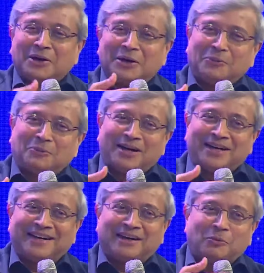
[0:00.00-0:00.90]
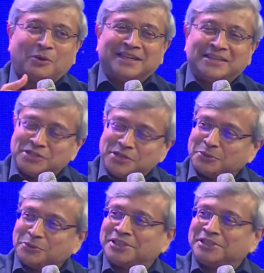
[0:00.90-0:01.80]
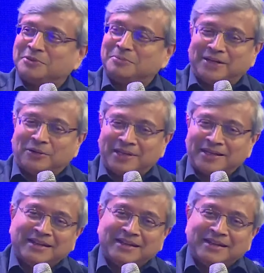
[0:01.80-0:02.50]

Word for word: what, uh, what the institution should be doing